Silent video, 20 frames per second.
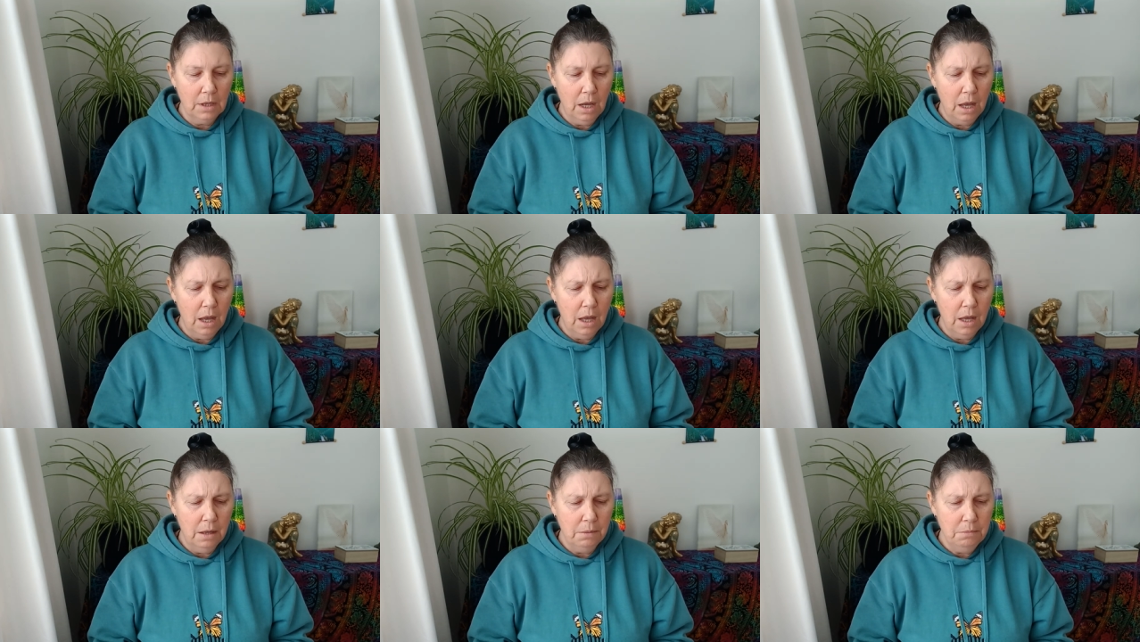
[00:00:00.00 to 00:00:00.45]

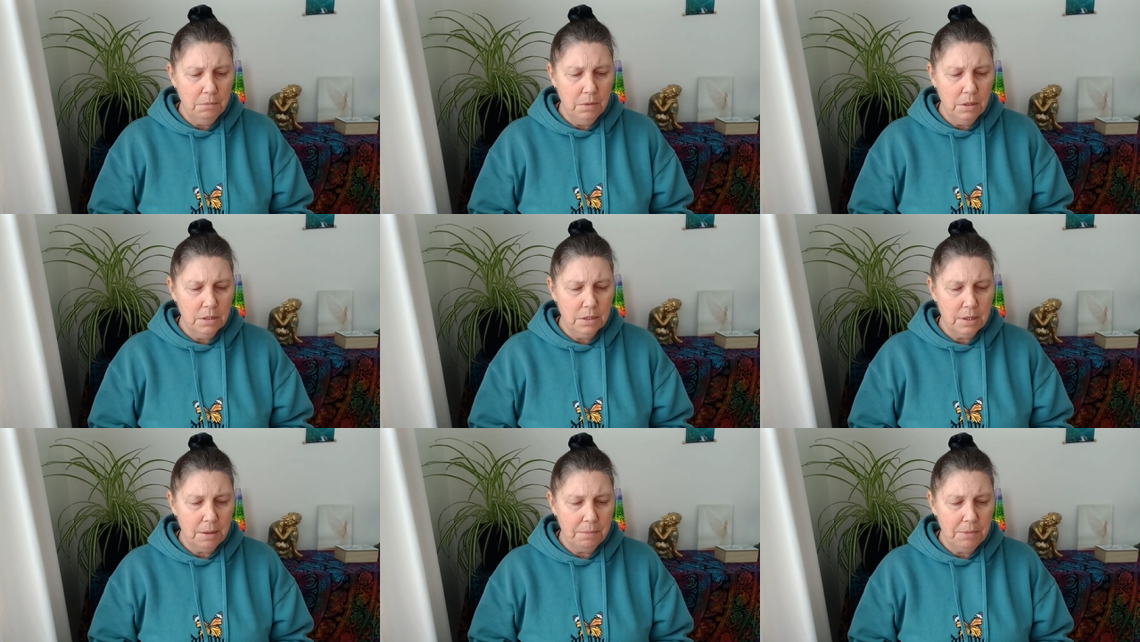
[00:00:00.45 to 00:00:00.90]
Um,
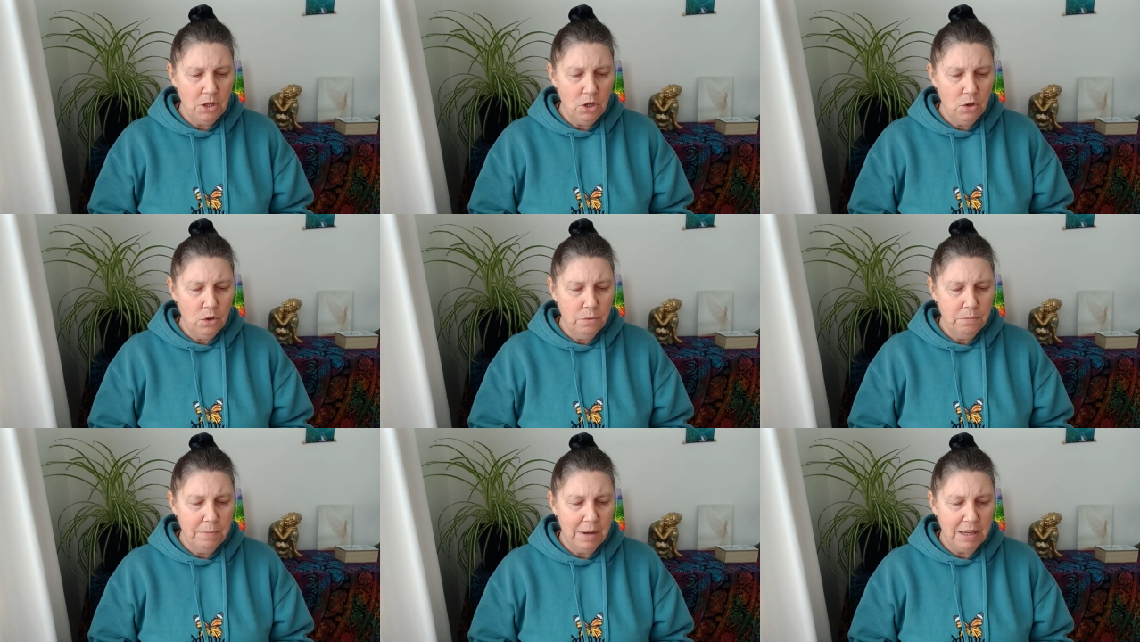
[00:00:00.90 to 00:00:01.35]
some of
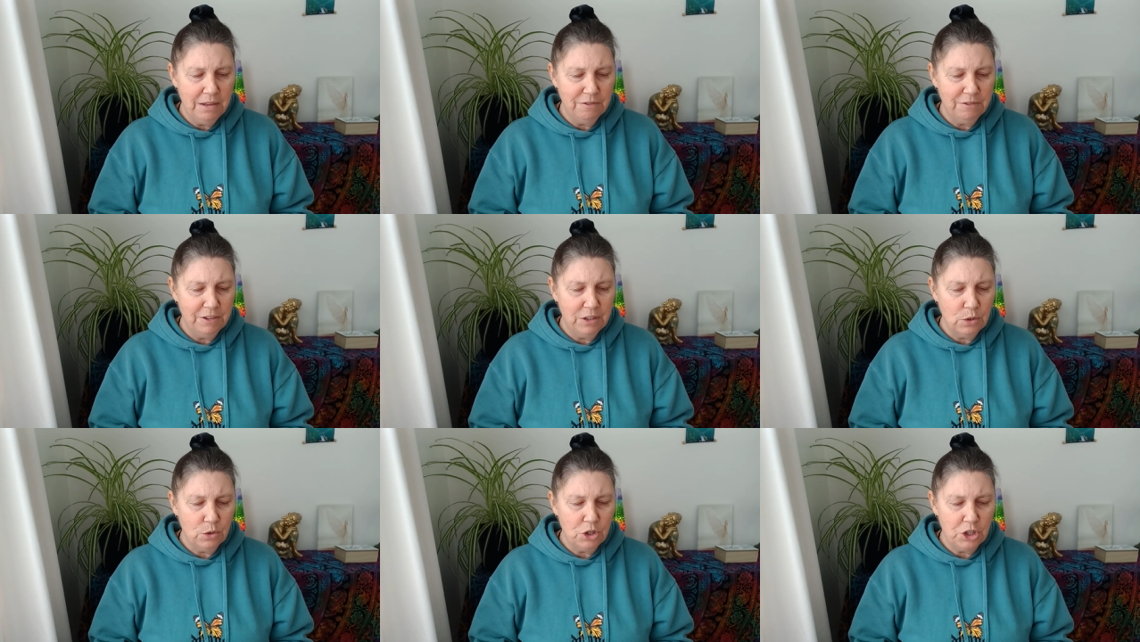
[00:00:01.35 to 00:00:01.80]
you may
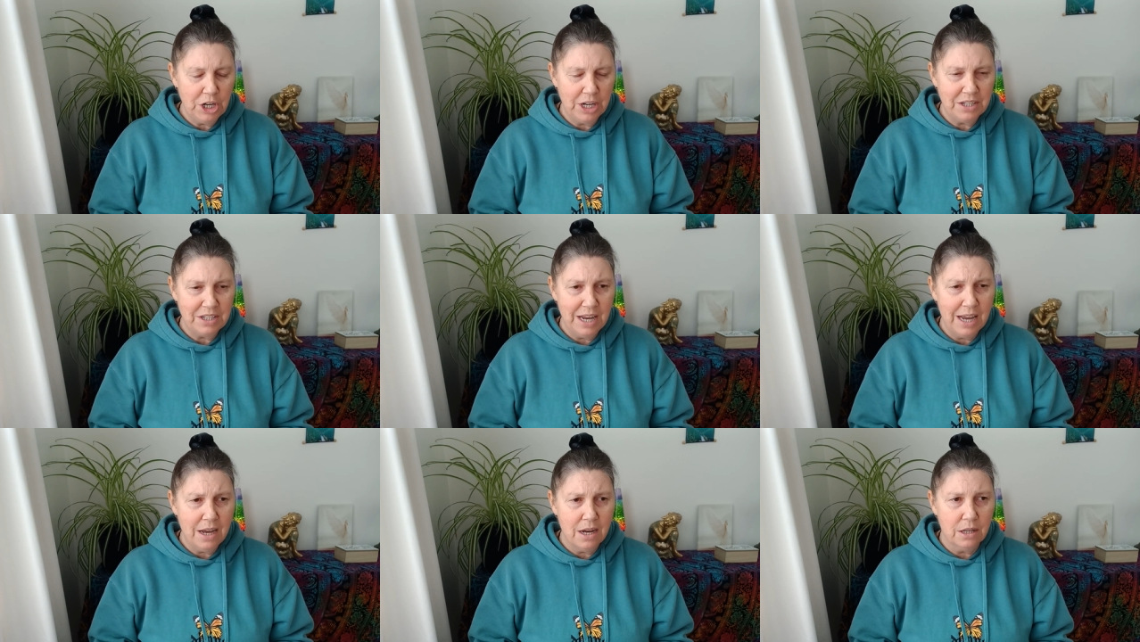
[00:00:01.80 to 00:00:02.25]
feel
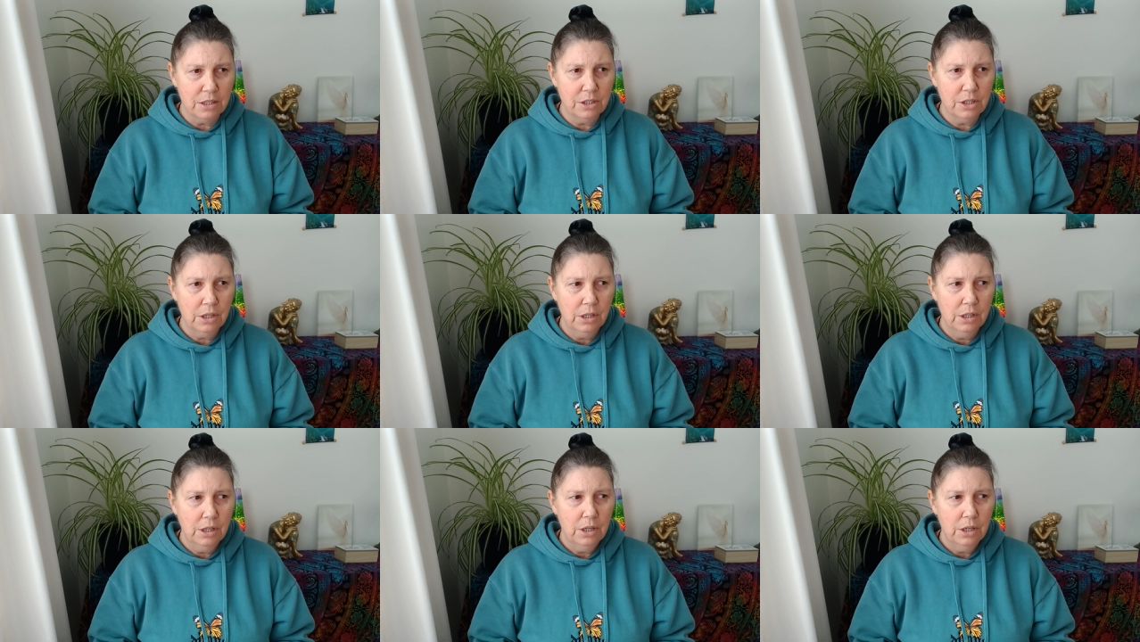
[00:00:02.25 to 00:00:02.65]
shut out.